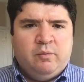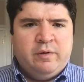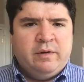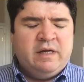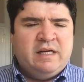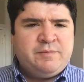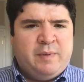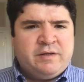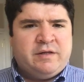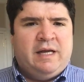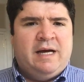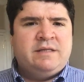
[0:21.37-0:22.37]
We
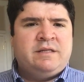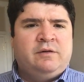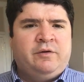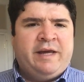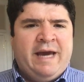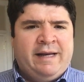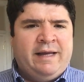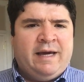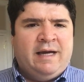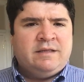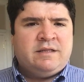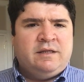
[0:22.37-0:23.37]
specialize in organic
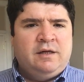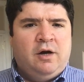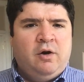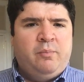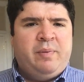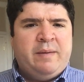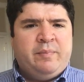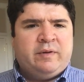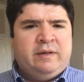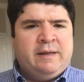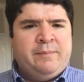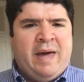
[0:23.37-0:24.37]
SEO,
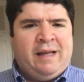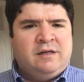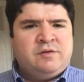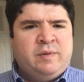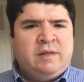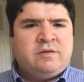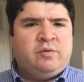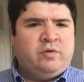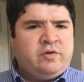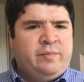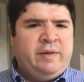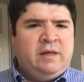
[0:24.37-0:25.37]
pay-per-click management,
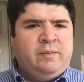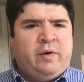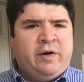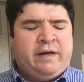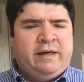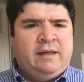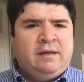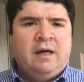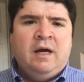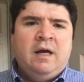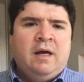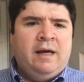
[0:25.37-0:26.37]
social media
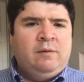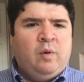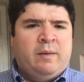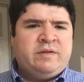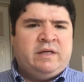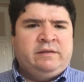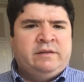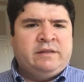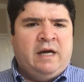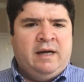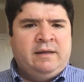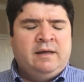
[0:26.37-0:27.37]
marketing, and website
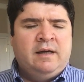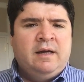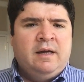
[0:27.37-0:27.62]
design.